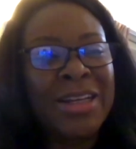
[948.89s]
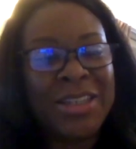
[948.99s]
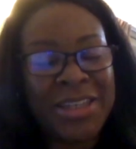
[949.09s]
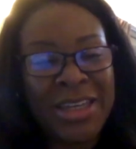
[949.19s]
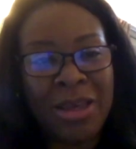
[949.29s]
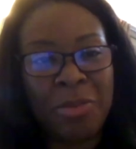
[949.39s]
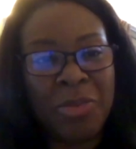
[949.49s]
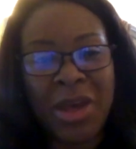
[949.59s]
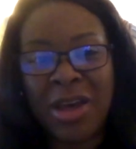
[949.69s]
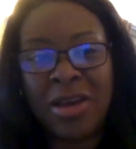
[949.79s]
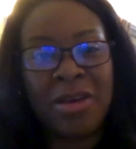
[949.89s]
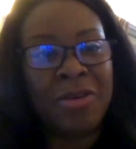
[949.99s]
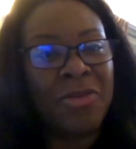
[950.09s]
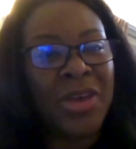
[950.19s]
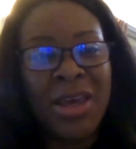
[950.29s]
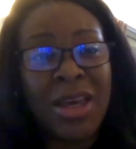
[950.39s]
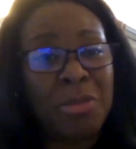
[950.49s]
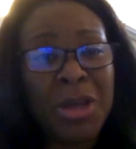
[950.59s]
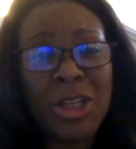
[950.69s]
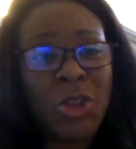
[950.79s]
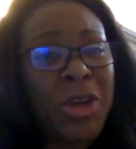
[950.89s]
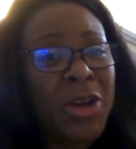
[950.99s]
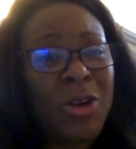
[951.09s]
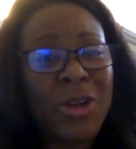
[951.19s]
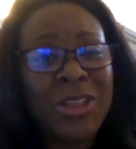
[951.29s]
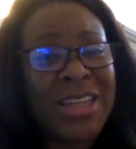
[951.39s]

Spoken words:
team of administrators,